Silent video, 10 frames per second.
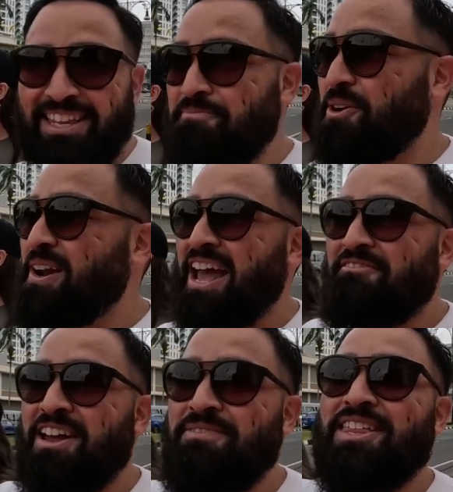I think Brunei
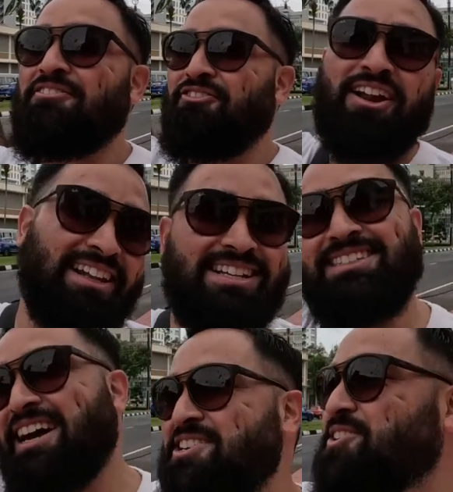might be the
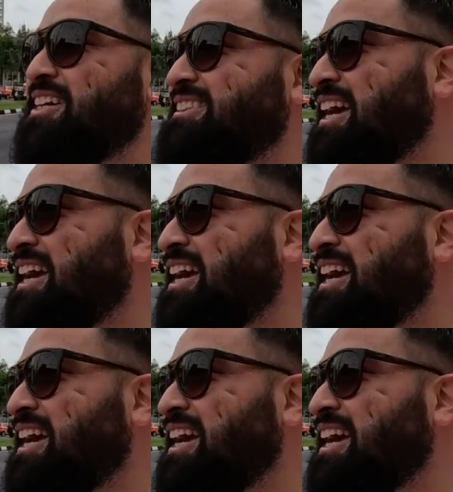friendliest country in